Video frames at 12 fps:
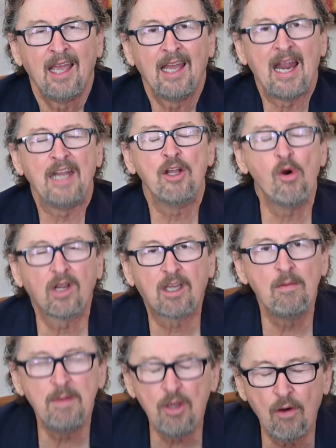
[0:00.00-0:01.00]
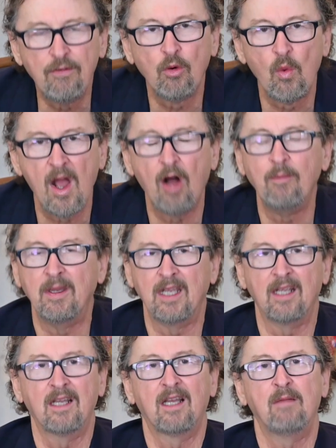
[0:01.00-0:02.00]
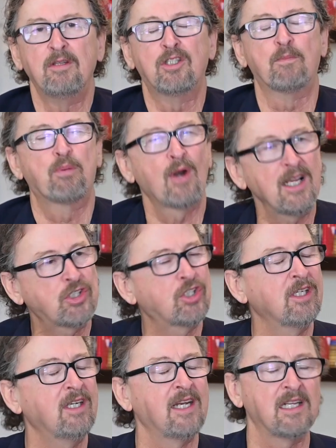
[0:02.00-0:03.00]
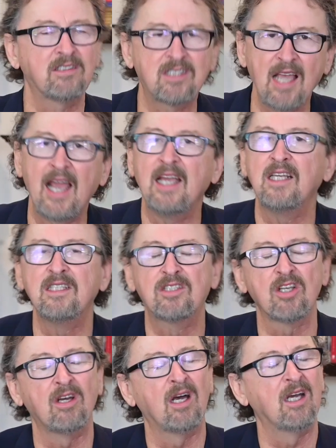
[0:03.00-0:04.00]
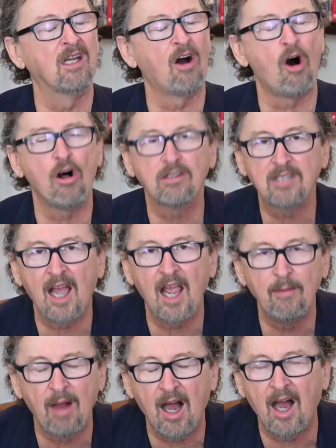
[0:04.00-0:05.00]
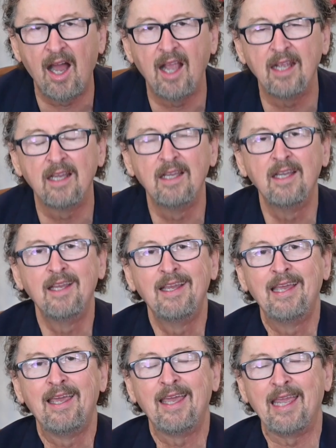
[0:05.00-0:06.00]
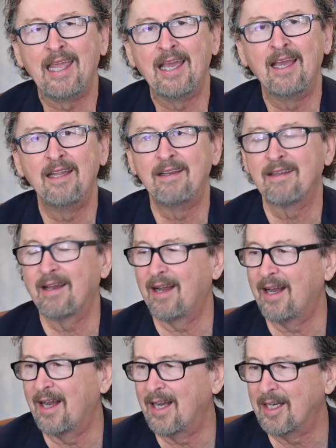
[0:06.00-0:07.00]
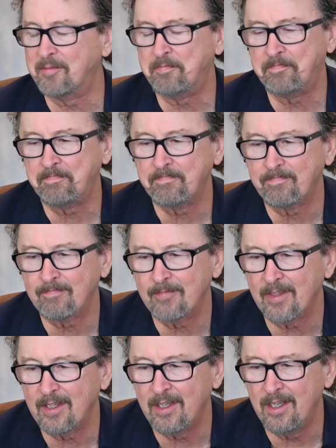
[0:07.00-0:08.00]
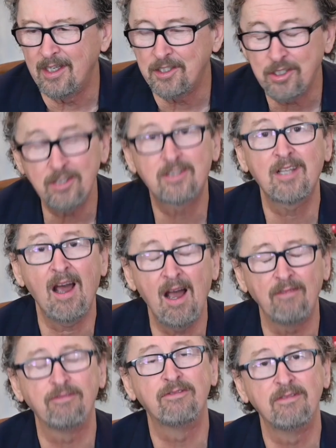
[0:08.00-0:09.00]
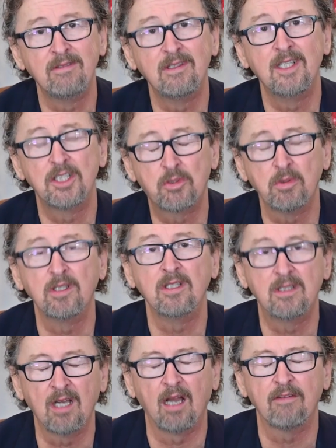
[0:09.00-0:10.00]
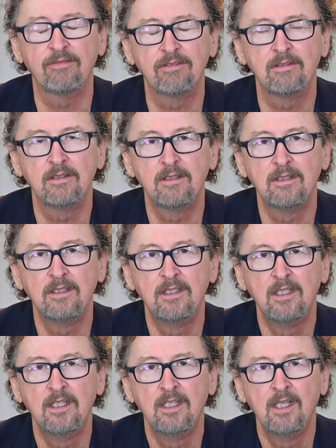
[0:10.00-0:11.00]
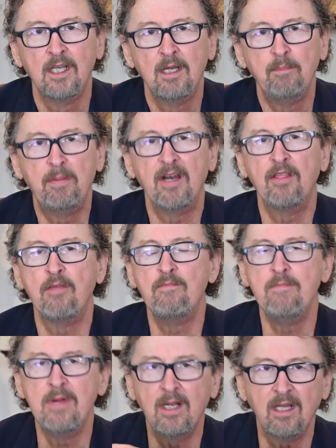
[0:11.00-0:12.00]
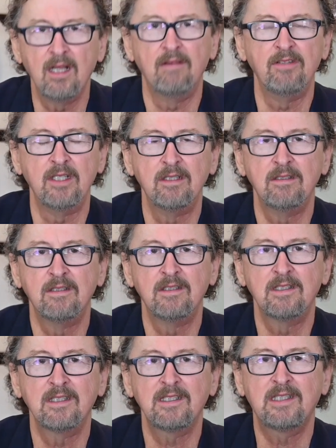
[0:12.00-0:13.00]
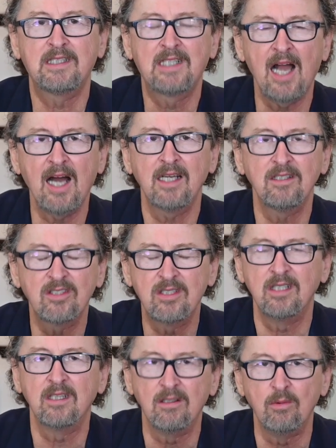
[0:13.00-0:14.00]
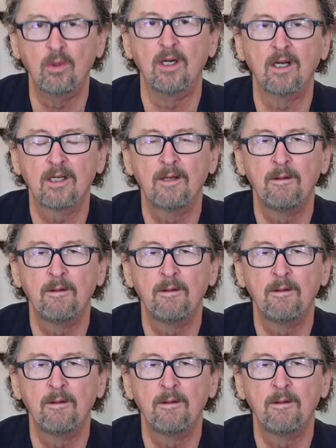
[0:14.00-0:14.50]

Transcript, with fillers: and I know it can be overwhelming. I mean, depression and anxiety is an all-time high, and uh, it's just tough. It's really tough. But in the middle of it, God is still at work.